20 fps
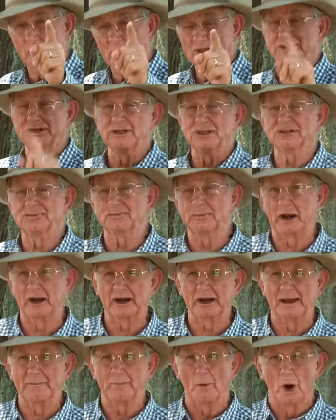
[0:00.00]
watching this
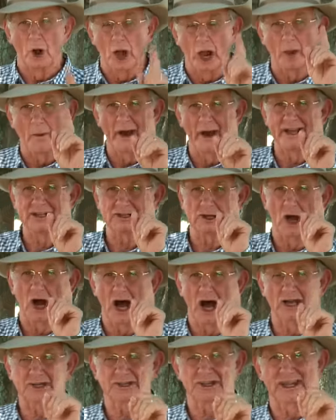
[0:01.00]
program always
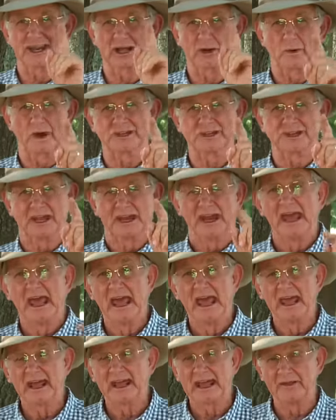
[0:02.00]
asking a question.
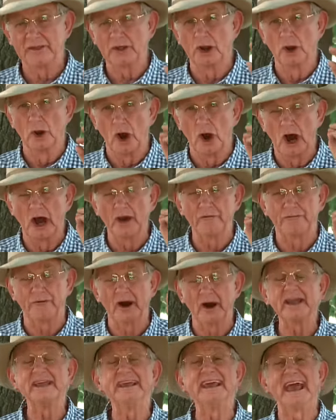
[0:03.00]
Can the Lord
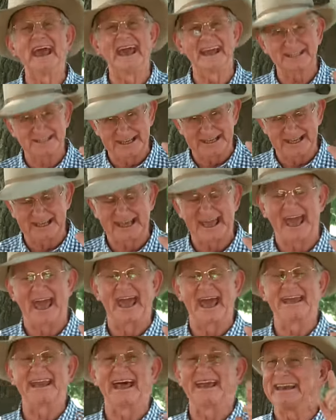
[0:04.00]
for? Yes, he
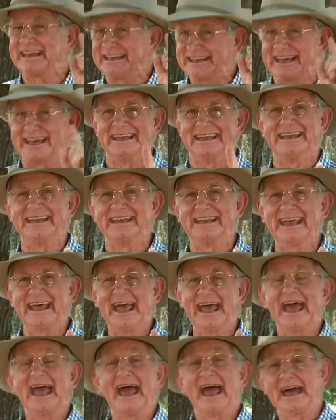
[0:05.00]
can, and he did.
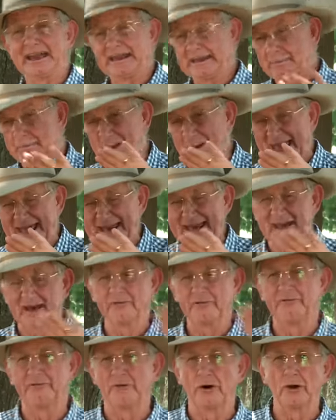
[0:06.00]
And he paid it
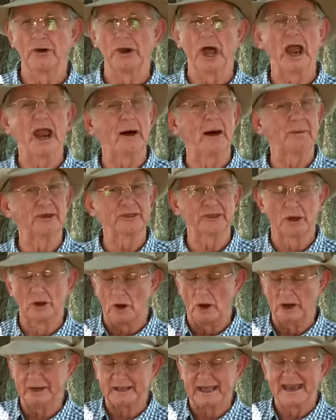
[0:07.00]
in full. No, but the
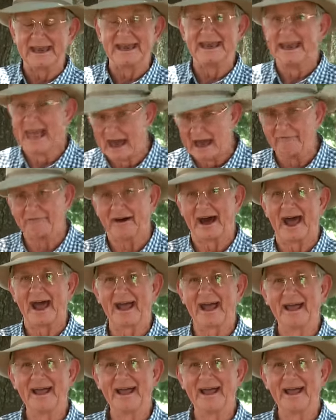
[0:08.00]
Lord can never